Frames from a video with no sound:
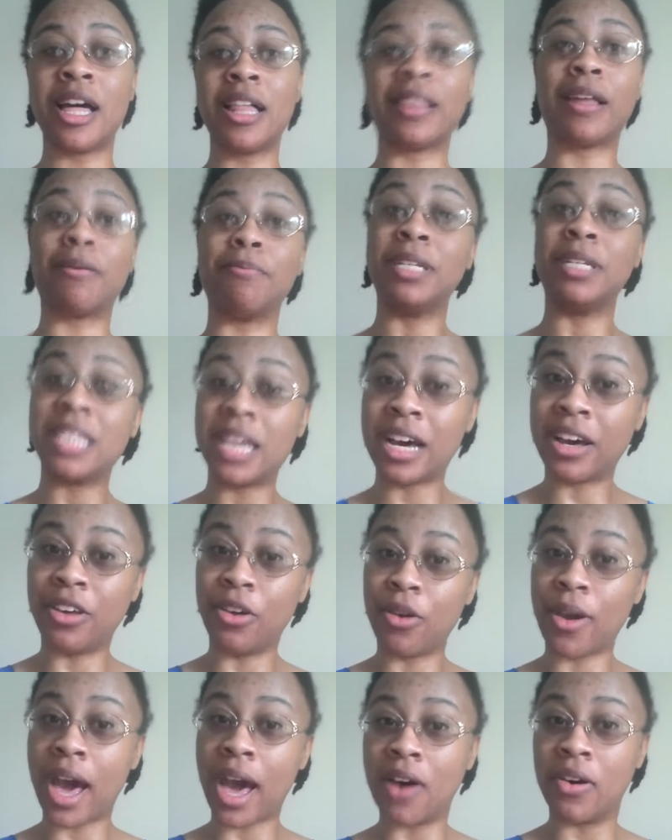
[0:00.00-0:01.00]
let me tell
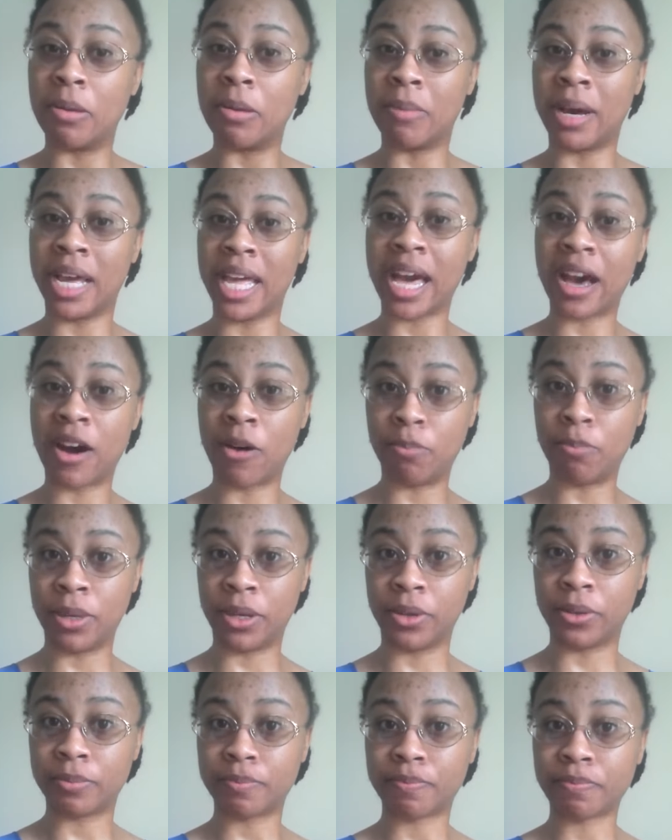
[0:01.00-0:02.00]
you how it might help you.